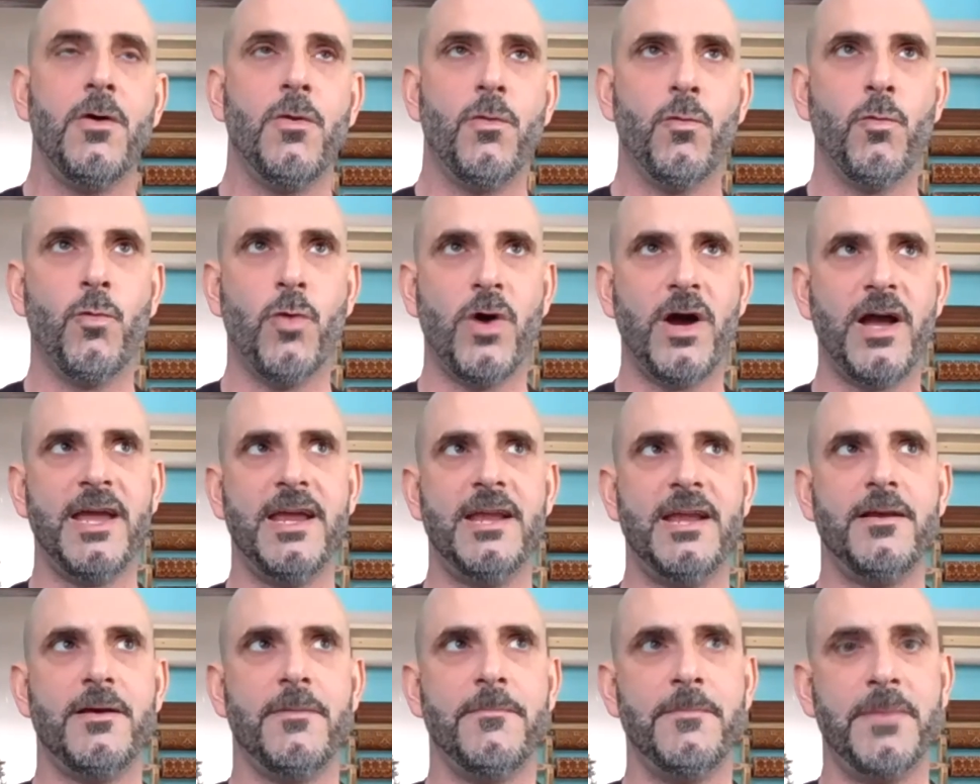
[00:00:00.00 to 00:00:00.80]

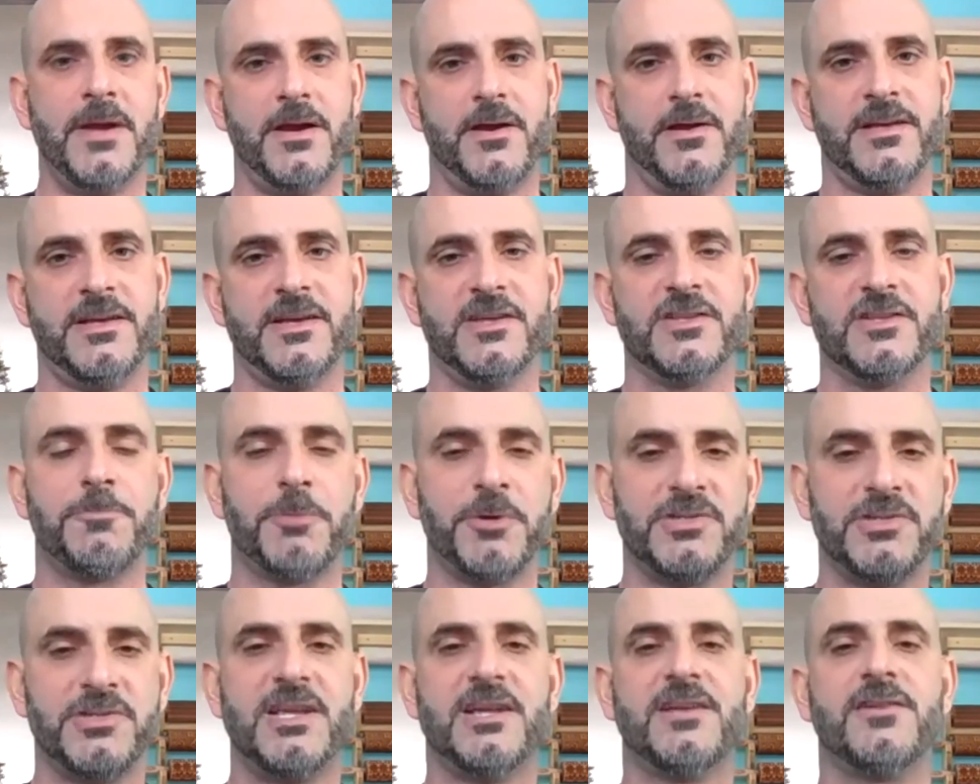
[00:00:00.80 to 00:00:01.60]
white Americans,
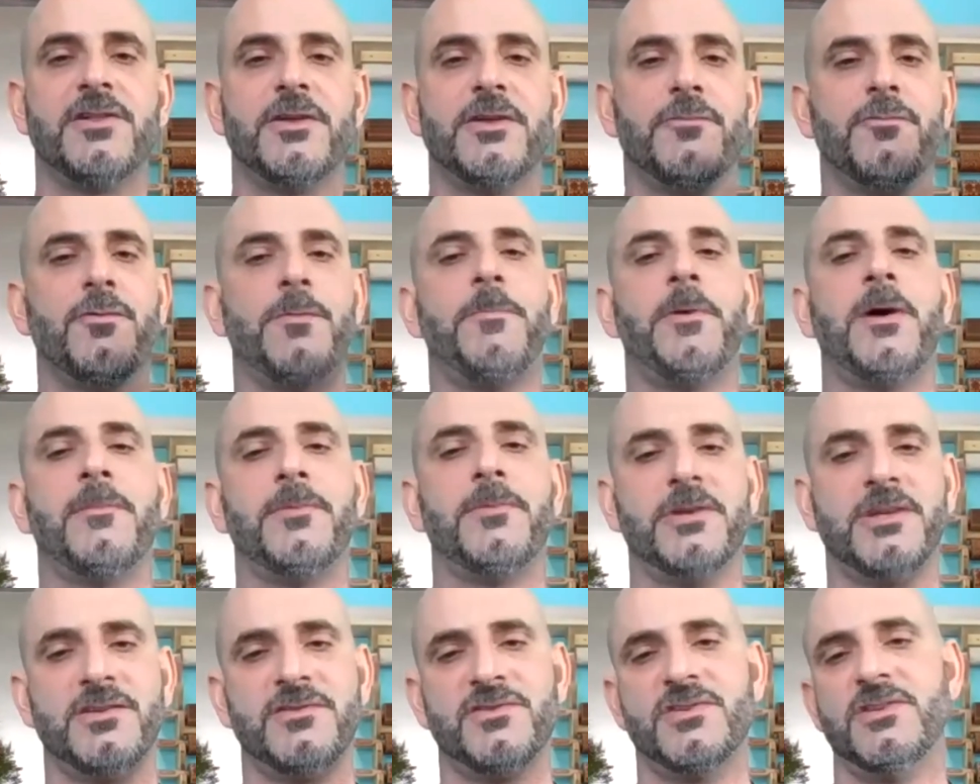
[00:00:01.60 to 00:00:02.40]
particularly
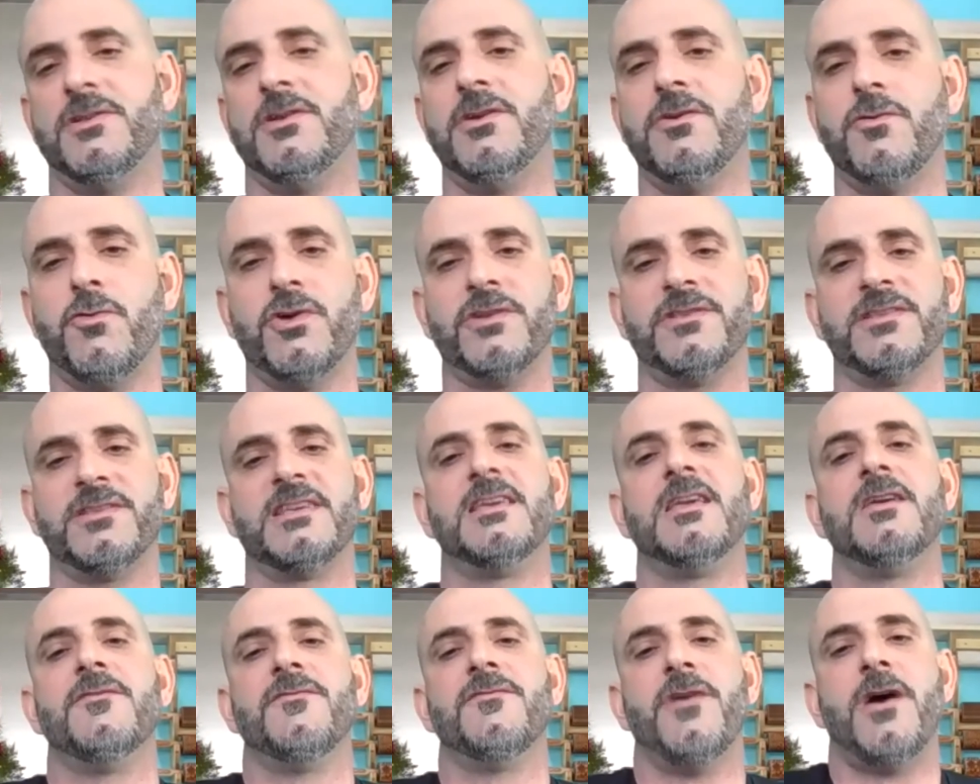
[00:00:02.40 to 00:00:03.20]
Republicans in the North,
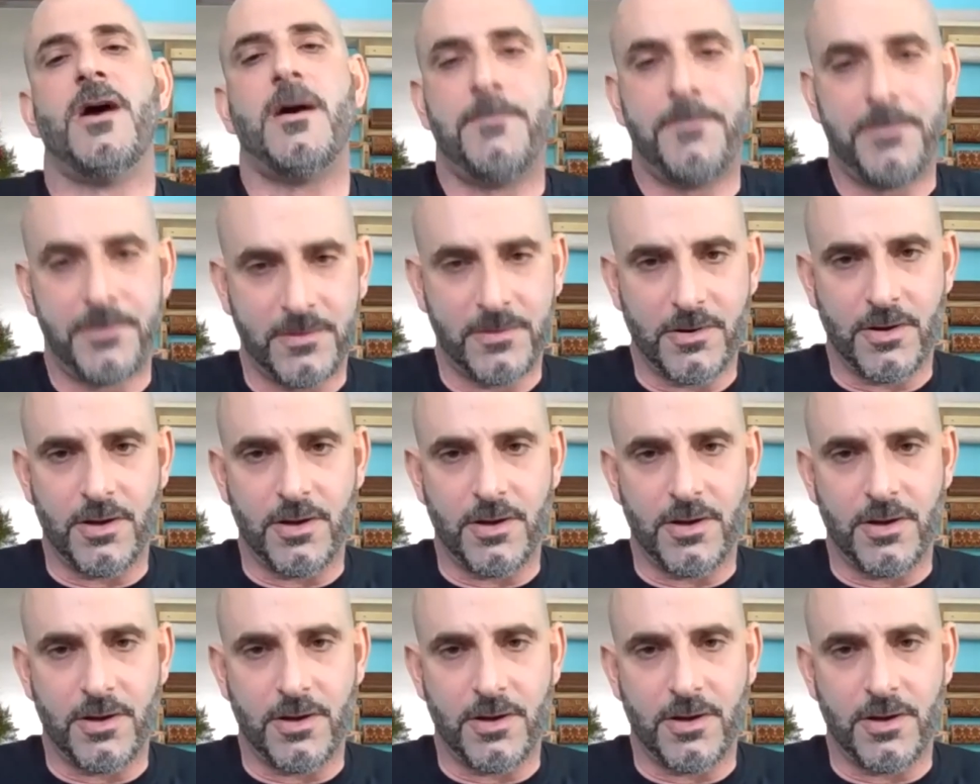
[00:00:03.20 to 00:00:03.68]
give up